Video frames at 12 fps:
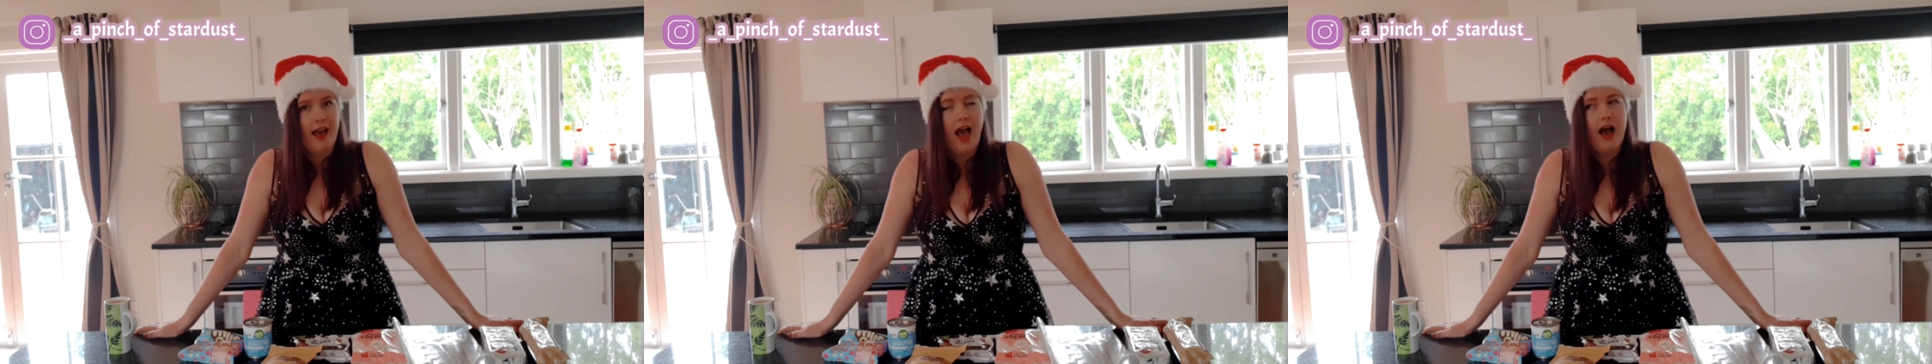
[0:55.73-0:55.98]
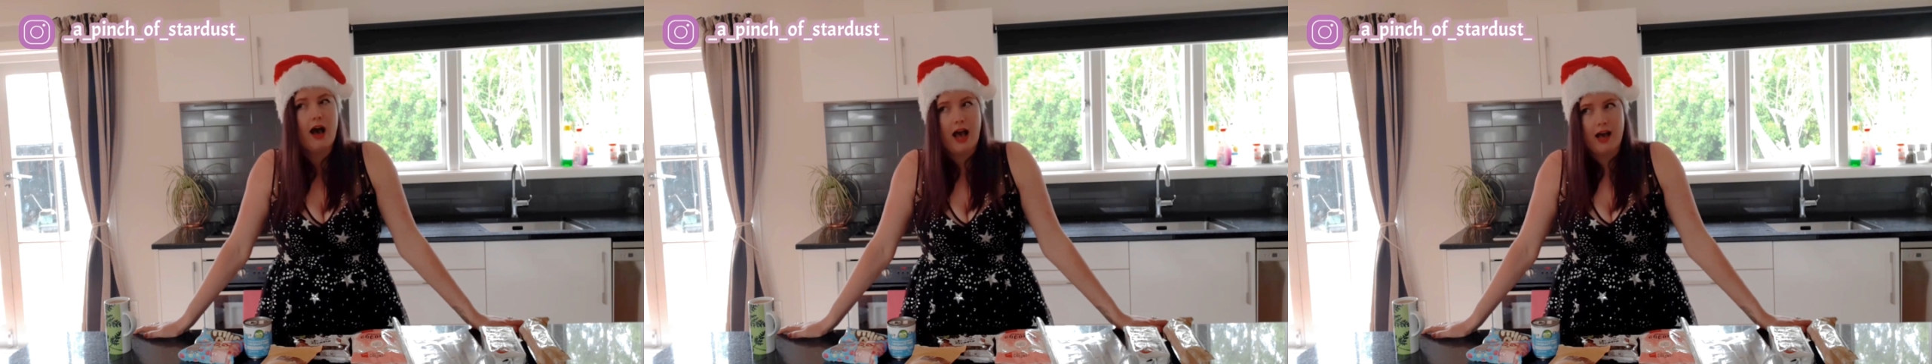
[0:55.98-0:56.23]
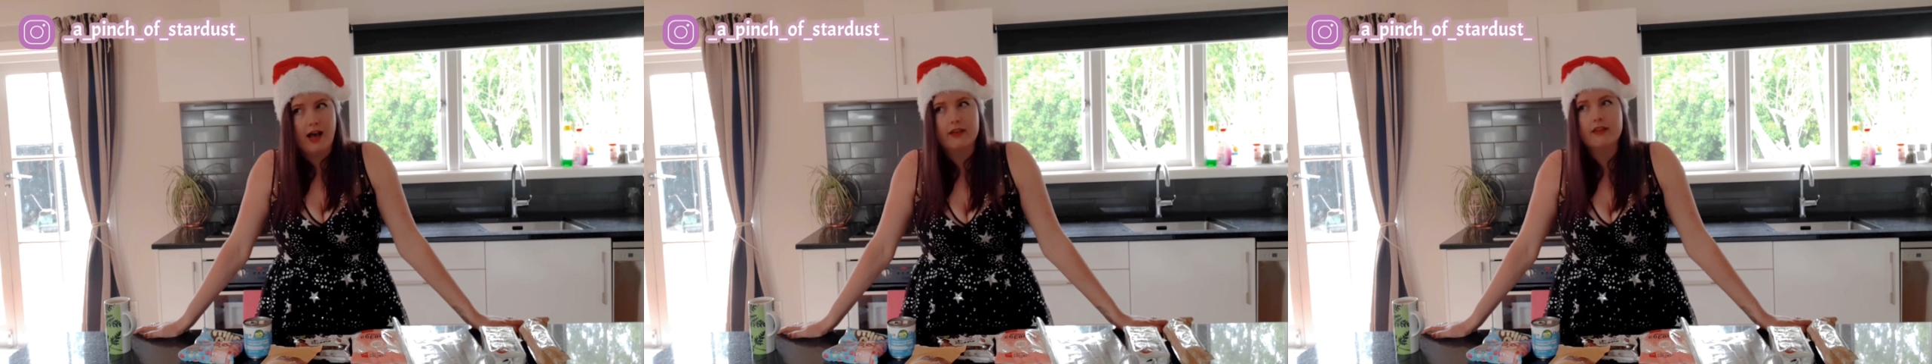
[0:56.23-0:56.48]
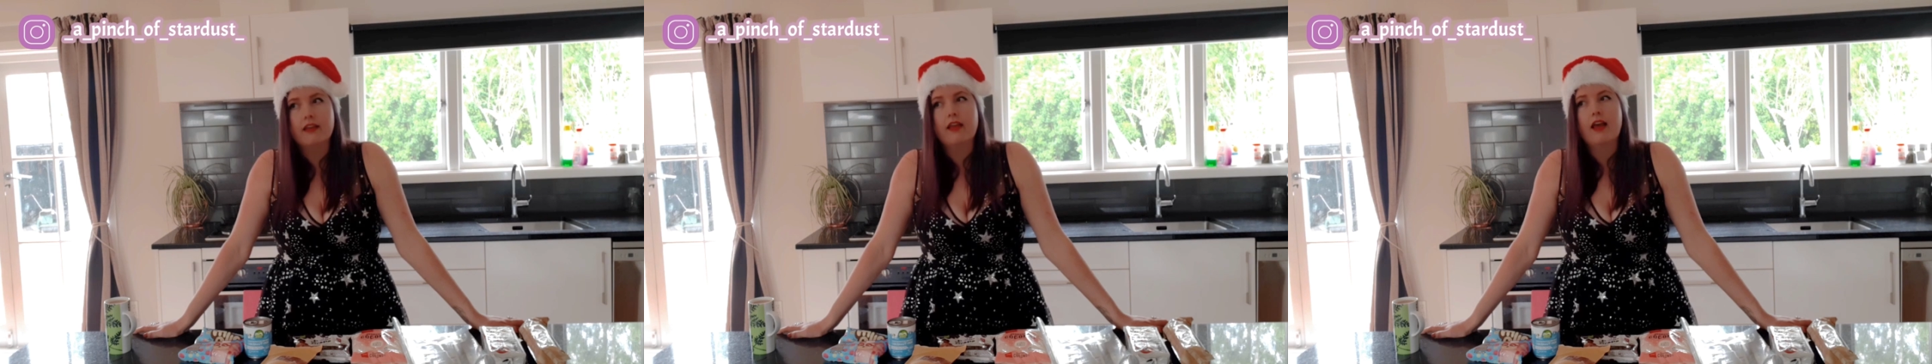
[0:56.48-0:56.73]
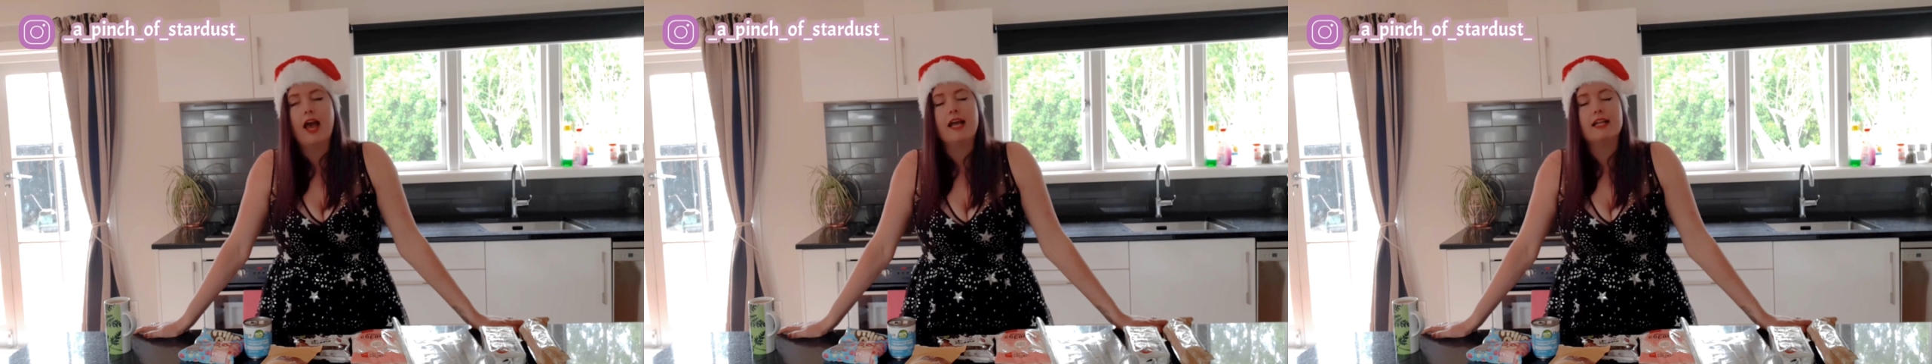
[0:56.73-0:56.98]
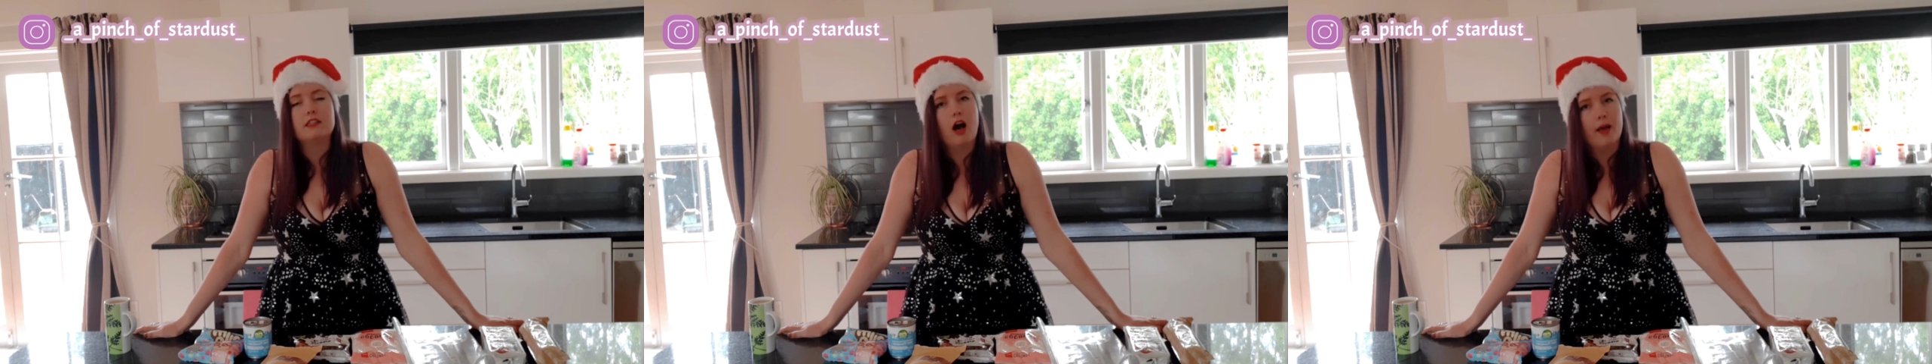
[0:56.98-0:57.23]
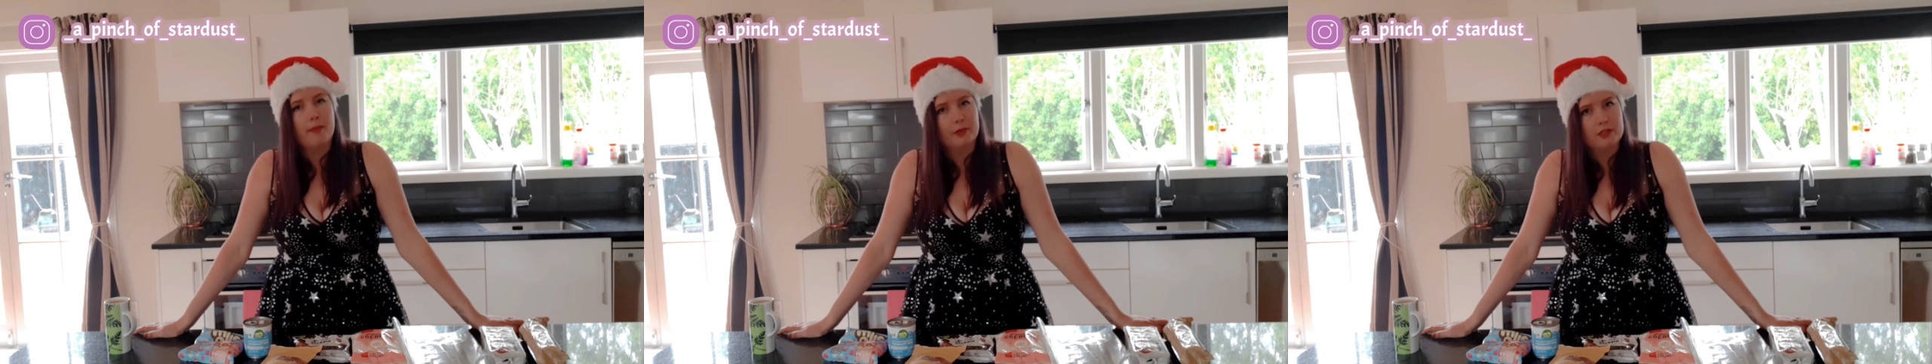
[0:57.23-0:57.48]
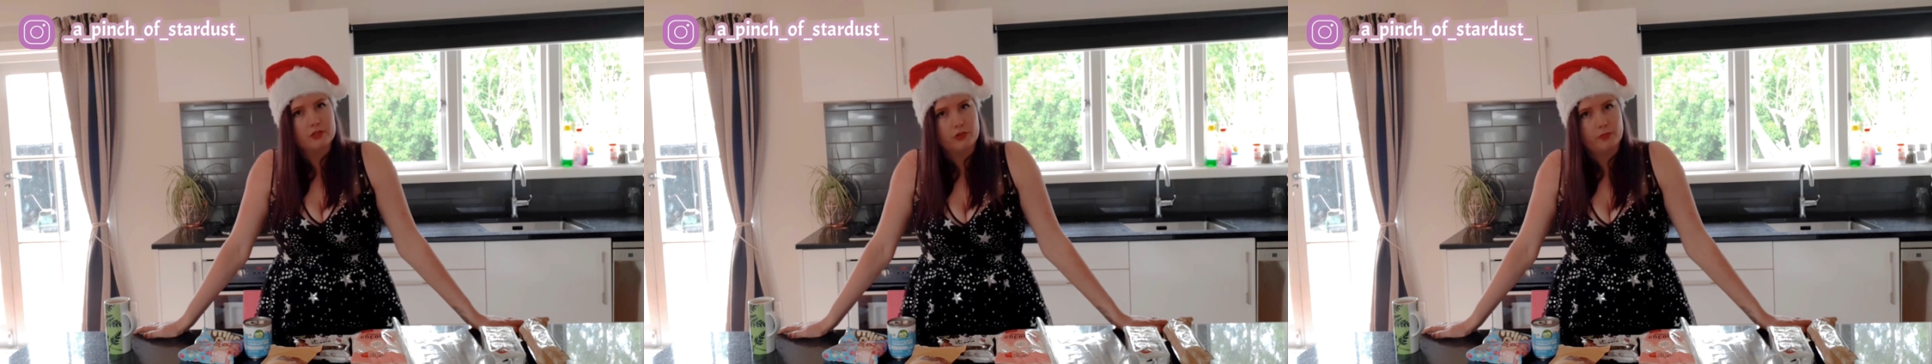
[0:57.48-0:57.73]
how hard and time
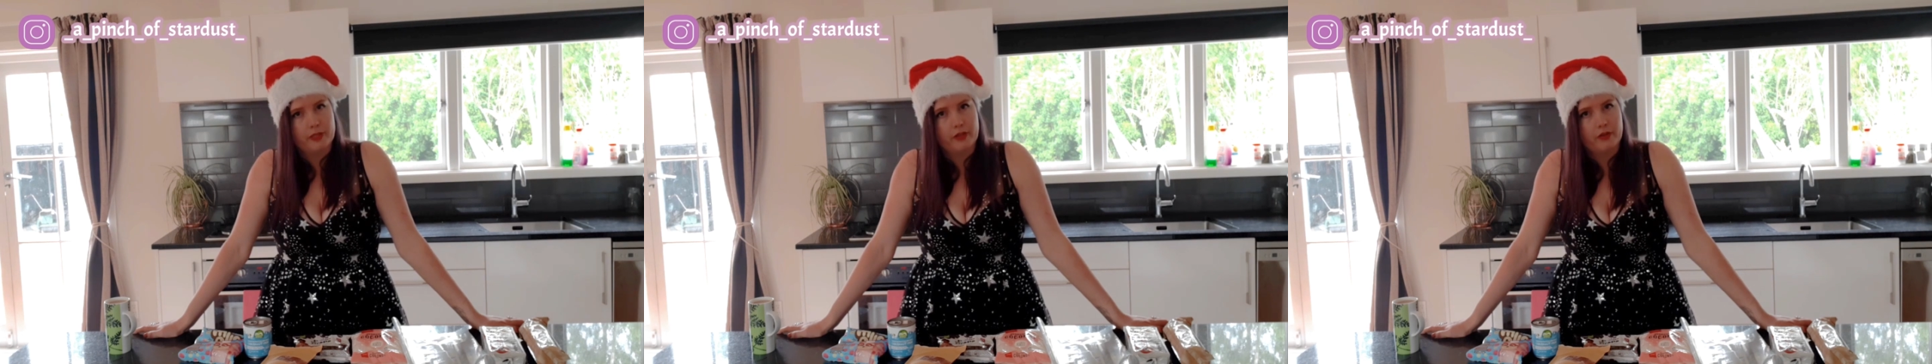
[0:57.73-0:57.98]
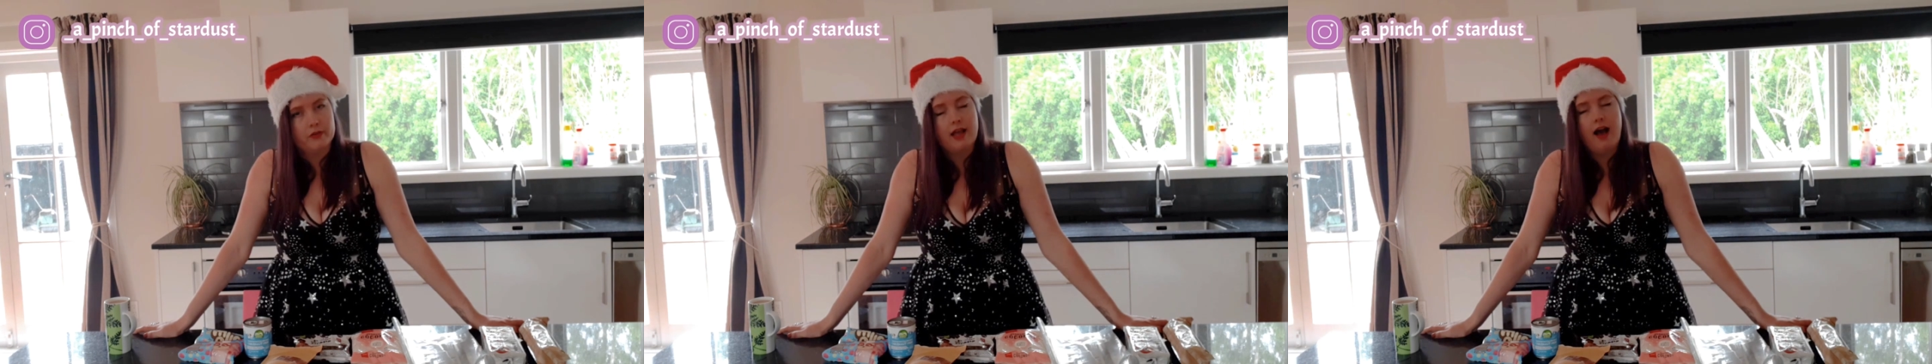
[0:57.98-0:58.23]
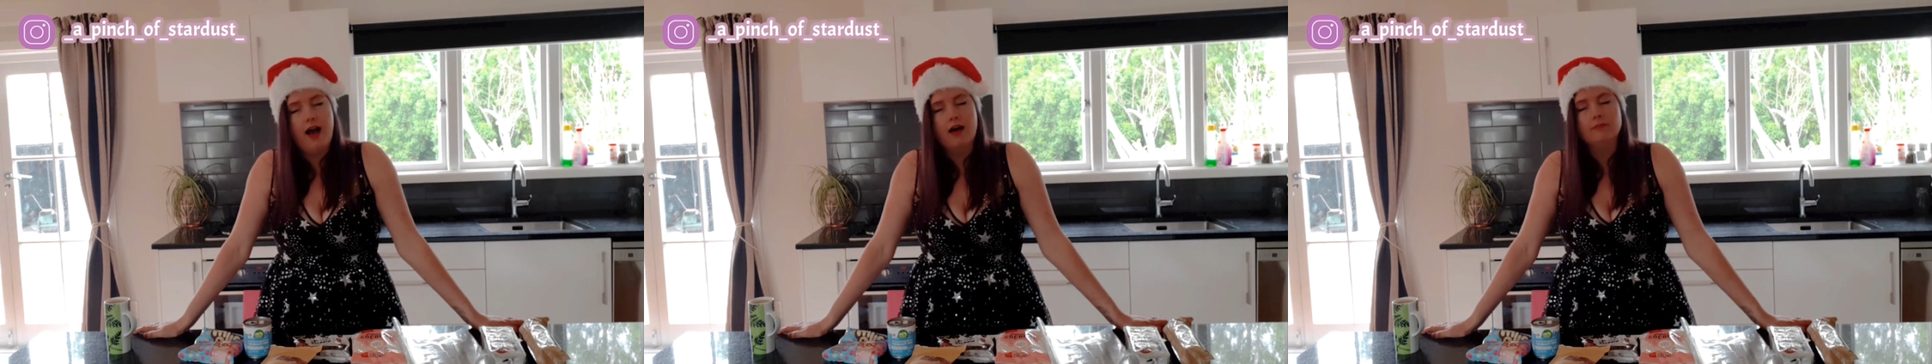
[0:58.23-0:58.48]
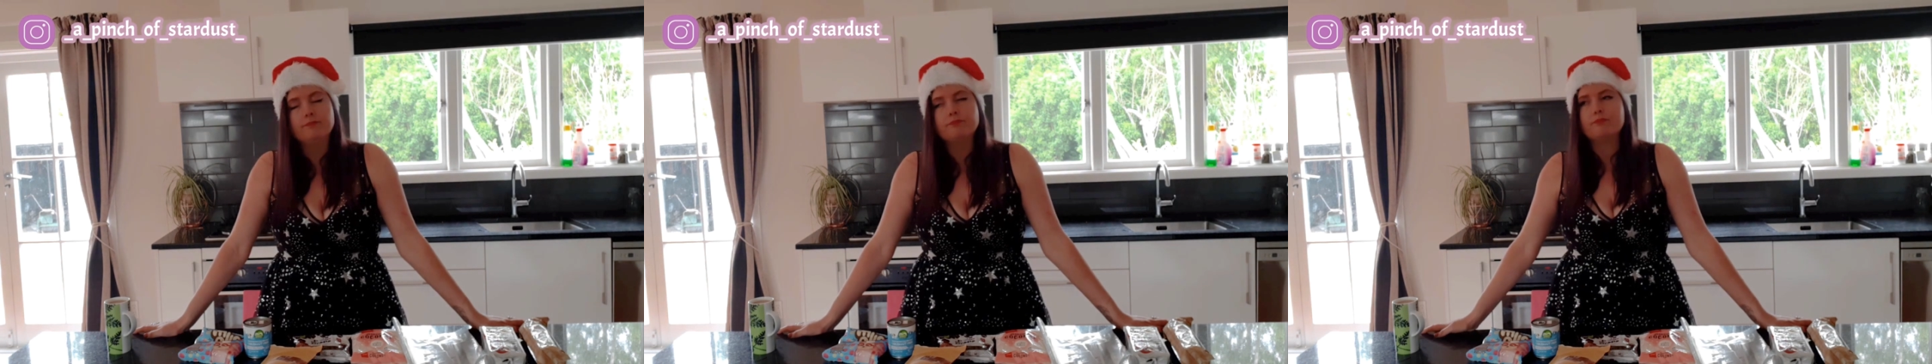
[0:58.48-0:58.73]
consuming those are.